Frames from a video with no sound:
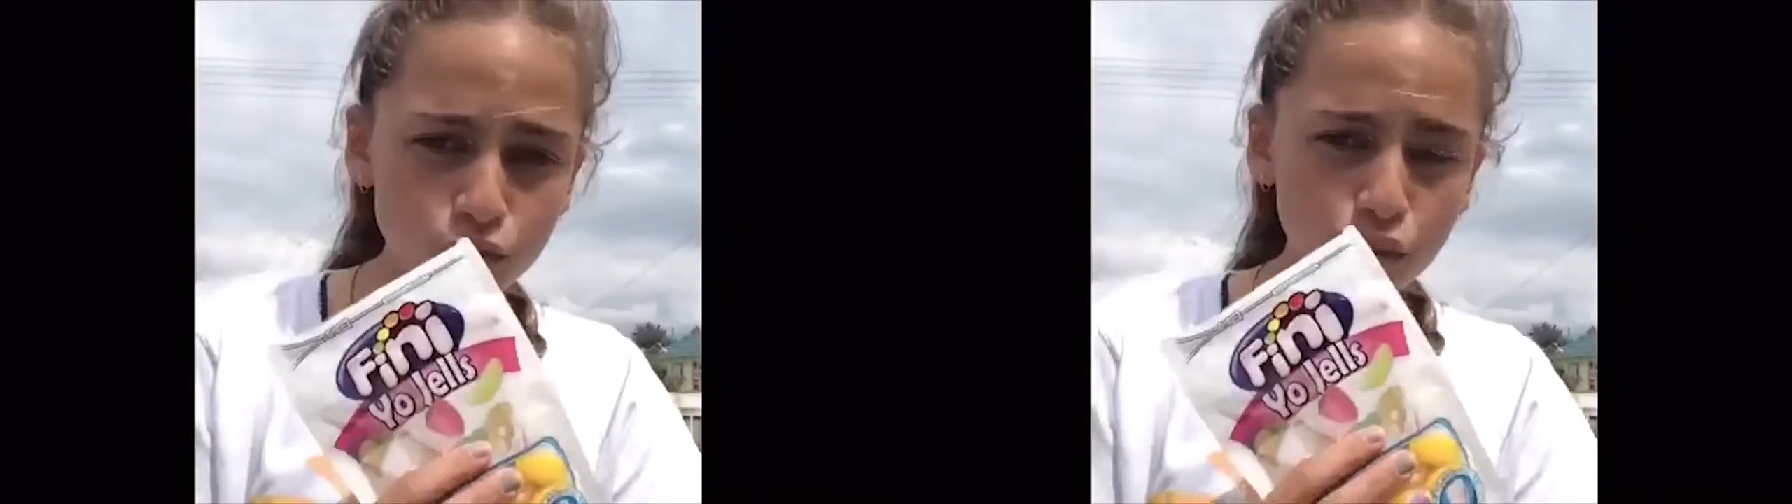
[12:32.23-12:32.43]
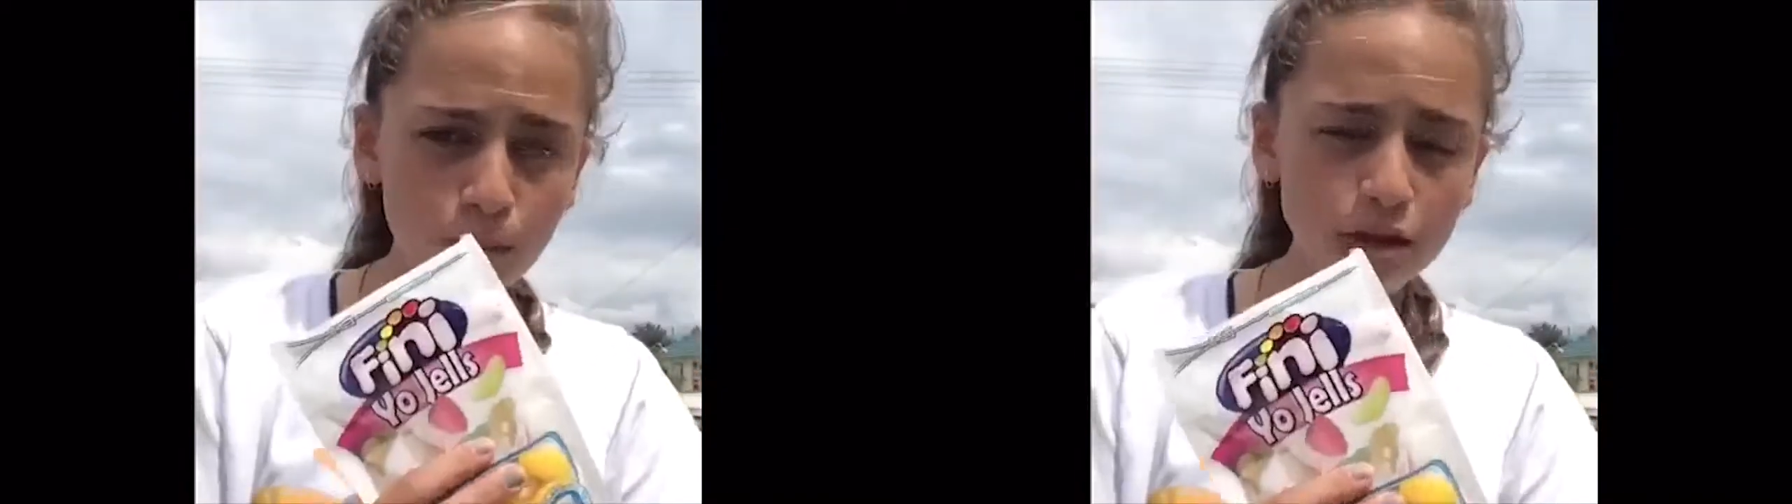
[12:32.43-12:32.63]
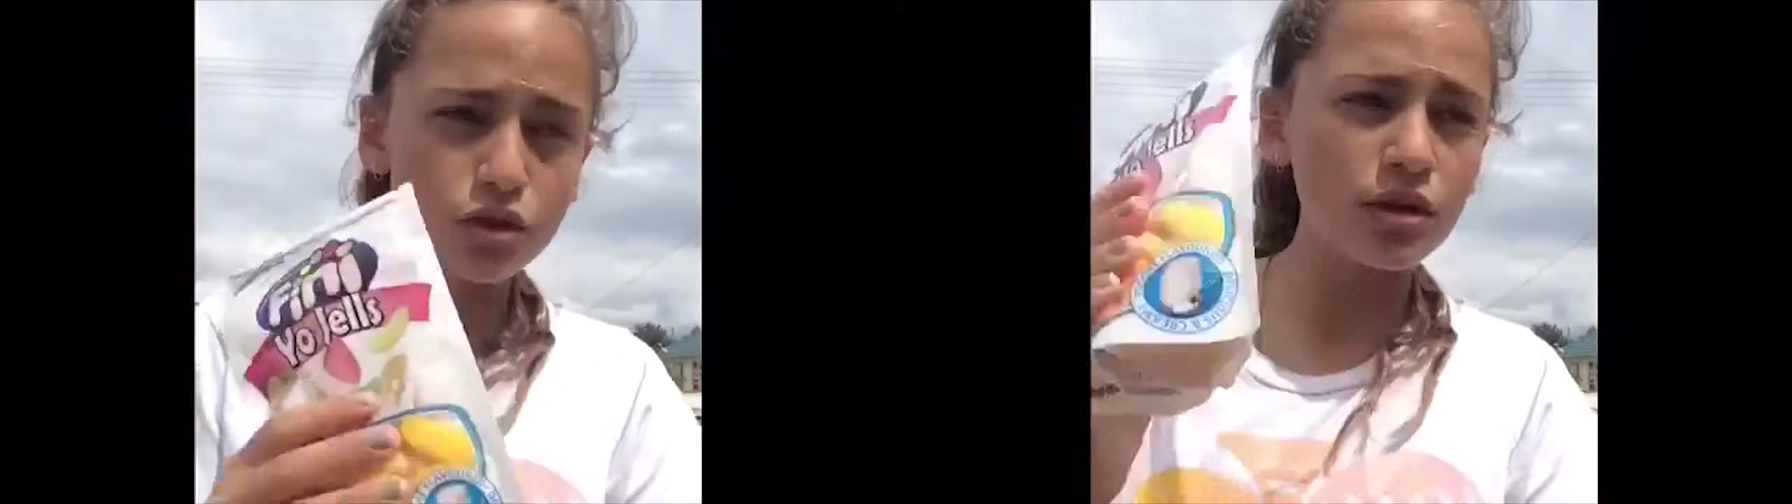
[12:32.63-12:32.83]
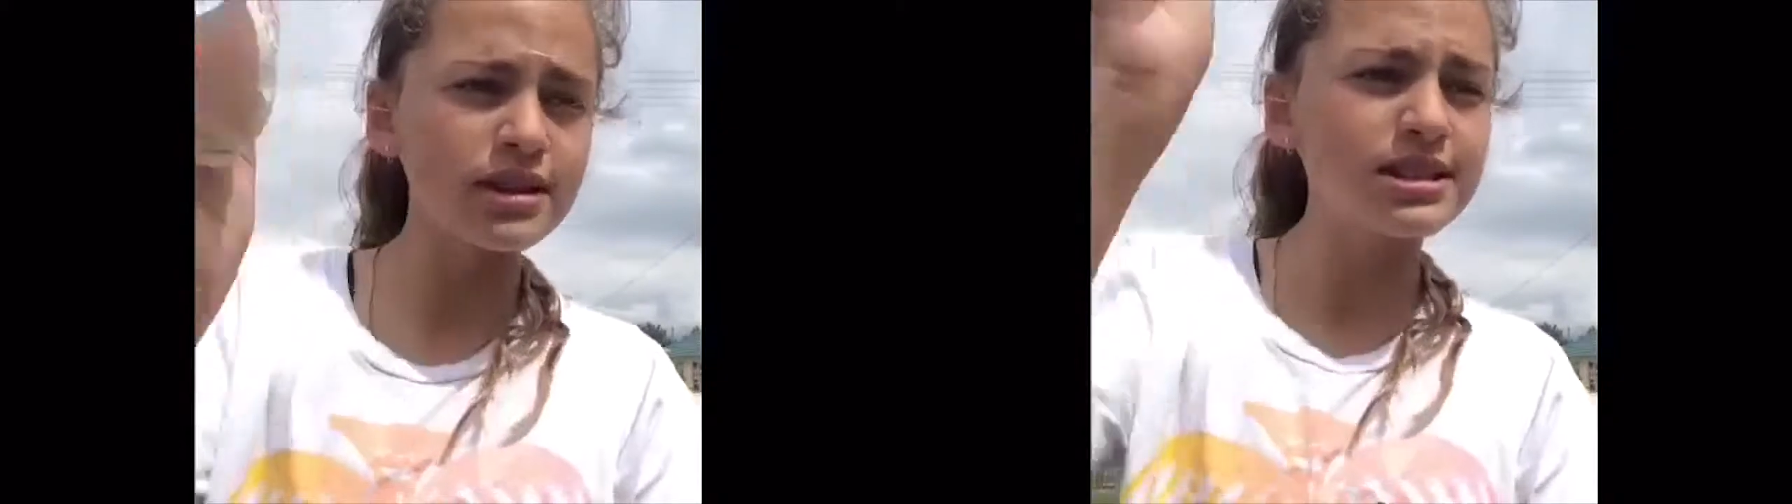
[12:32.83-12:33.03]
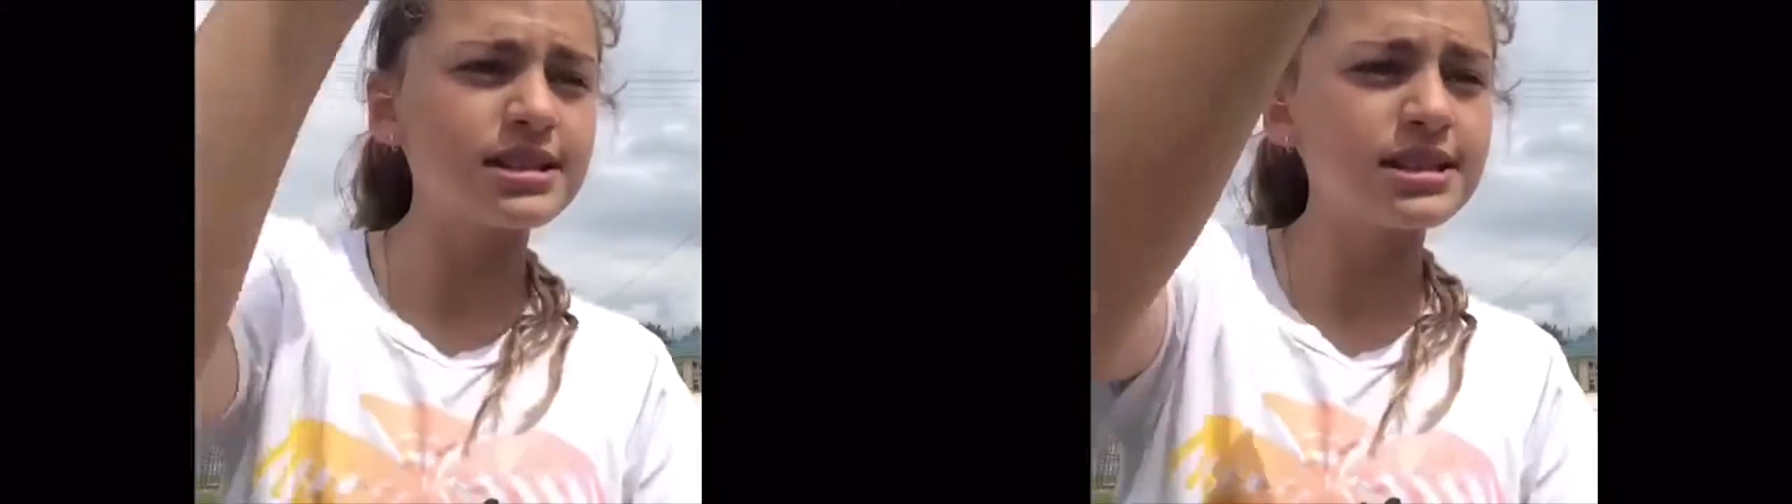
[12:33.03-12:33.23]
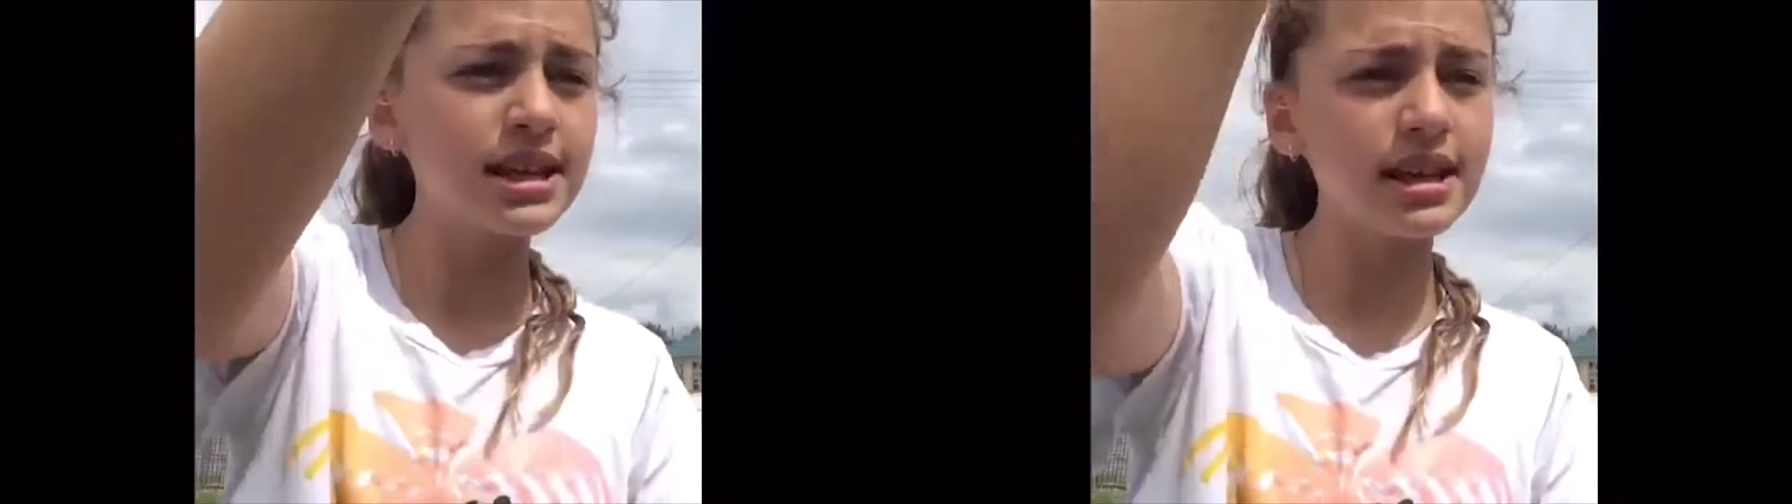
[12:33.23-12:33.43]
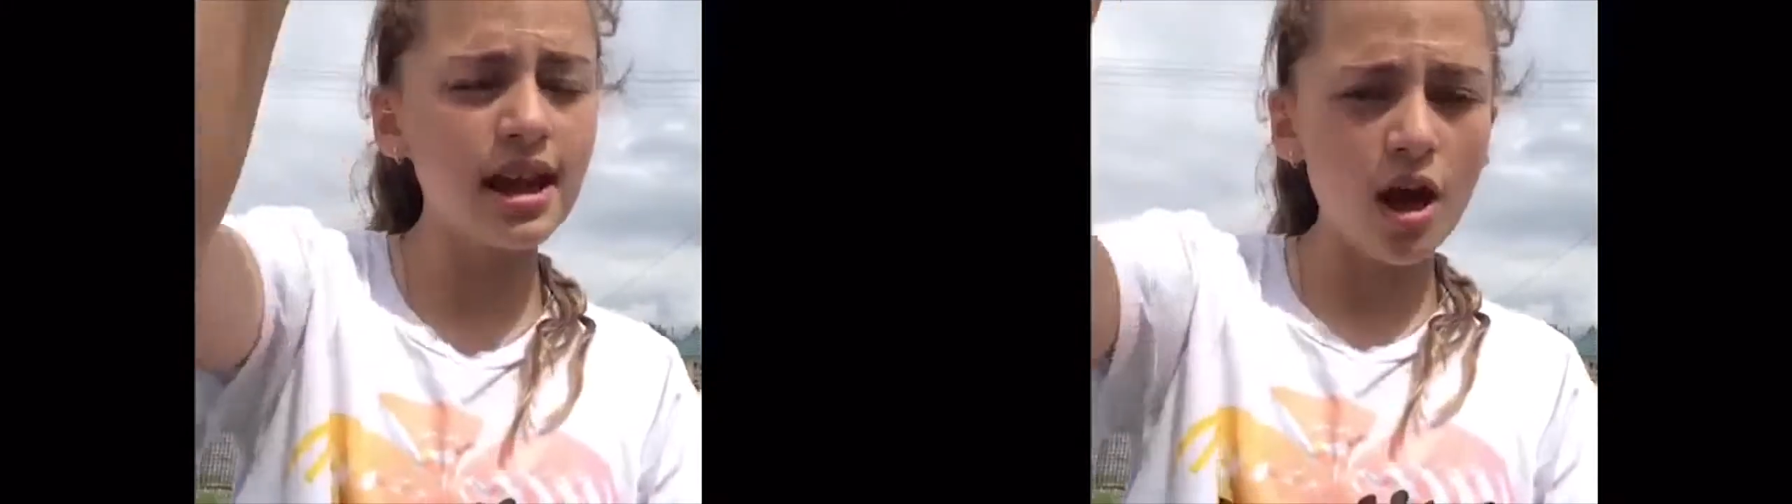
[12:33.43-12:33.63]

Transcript: you so much, Lollies NZ.